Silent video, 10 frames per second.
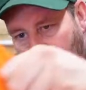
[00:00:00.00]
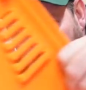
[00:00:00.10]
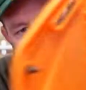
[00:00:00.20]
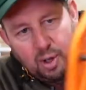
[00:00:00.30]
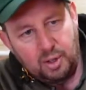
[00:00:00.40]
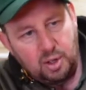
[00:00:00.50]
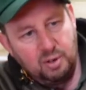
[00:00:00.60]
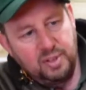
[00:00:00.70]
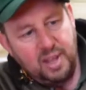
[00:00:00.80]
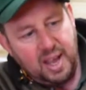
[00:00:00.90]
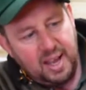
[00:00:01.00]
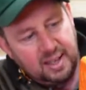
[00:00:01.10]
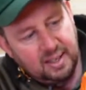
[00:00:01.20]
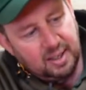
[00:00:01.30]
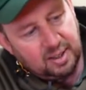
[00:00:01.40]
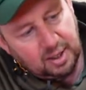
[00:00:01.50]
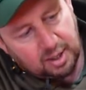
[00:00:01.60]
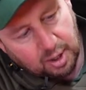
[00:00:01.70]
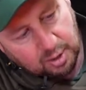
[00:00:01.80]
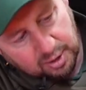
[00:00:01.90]
We've got the cover there that
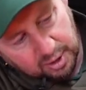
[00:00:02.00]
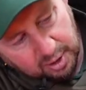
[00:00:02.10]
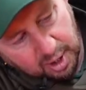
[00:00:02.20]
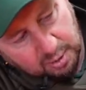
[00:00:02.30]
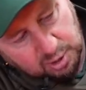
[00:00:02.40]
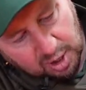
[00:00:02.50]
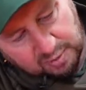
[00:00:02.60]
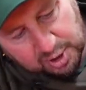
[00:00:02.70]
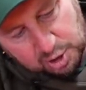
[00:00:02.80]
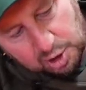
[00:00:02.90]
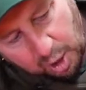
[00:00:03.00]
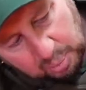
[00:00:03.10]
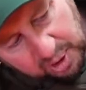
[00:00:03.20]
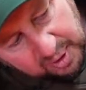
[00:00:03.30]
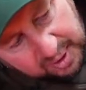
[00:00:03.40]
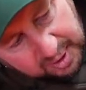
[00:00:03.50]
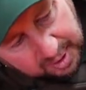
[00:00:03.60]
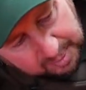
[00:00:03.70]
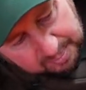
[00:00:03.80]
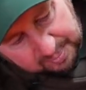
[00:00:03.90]
goes over the top.
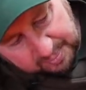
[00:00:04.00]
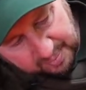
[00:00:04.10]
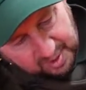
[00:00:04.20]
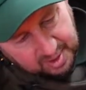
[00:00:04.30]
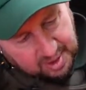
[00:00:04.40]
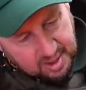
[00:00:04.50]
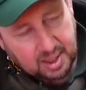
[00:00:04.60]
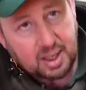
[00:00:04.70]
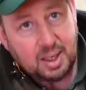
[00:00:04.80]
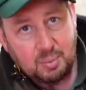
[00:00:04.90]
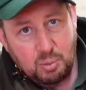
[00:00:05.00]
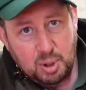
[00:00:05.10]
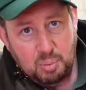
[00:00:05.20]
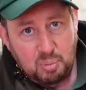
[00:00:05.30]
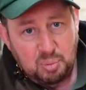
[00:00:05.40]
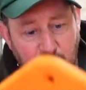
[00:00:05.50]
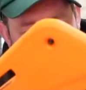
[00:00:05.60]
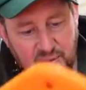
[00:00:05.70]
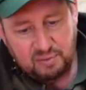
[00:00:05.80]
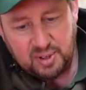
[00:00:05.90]
It would have been
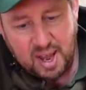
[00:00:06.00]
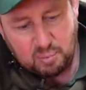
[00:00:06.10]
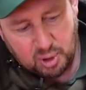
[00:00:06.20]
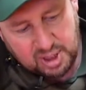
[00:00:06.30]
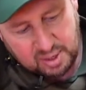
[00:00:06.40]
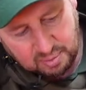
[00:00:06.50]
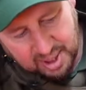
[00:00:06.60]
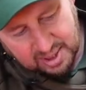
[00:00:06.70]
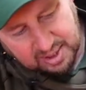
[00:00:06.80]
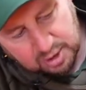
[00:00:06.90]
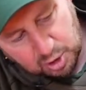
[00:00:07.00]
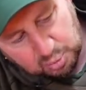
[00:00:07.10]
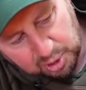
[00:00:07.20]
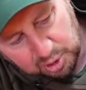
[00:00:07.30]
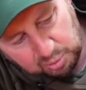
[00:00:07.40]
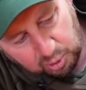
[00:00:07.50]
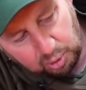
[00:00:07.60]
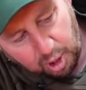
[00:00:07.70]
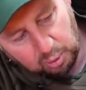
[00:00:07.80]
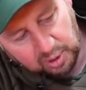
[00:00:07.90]
prudent for them, wouldn't it, really, to just put a
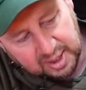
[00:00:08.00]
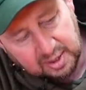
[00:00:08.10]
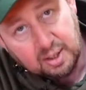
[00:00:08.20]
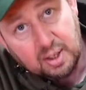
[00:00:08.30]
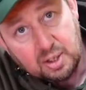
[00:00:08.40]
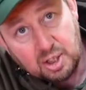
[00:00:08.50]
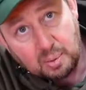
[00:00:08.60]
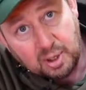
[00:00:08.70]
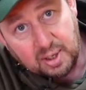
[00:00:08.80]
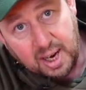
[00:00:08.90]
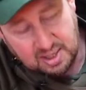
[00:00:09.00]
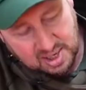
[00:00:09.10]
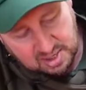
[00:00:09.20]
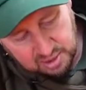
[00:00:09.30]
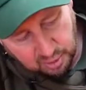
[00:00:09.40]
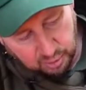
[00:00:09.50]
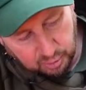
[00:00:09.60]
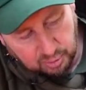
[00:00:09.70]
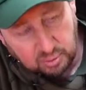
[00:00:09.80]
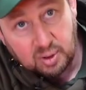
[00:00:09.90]
small hole in so we could access the oil